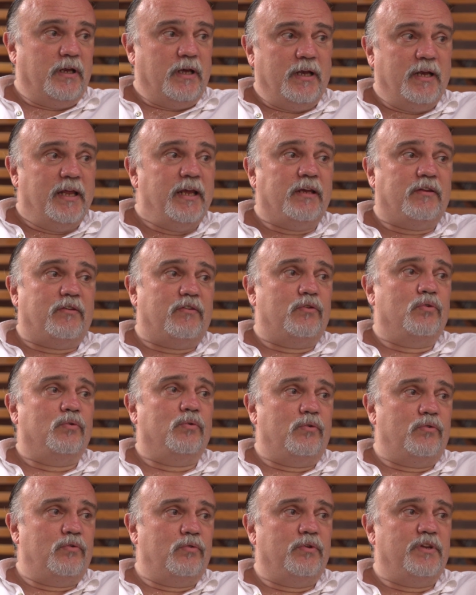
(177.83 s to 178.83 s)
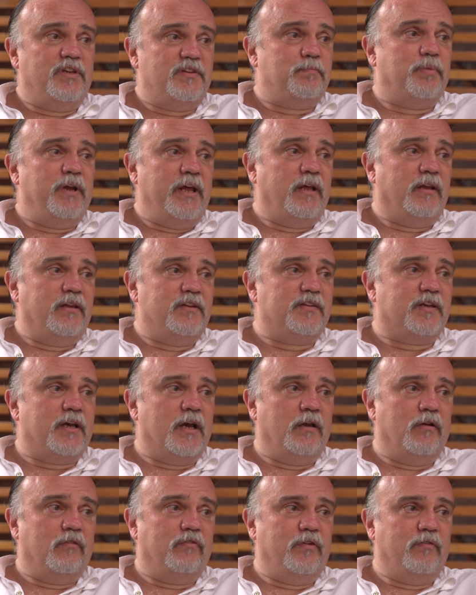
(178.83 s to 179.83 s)
linked to displaying this
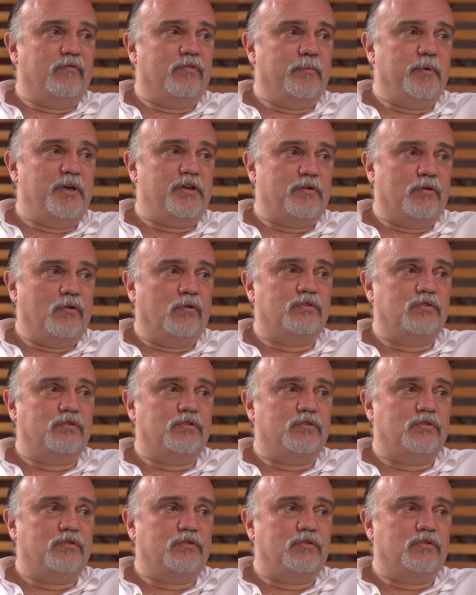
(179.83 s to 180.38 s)
kind of information.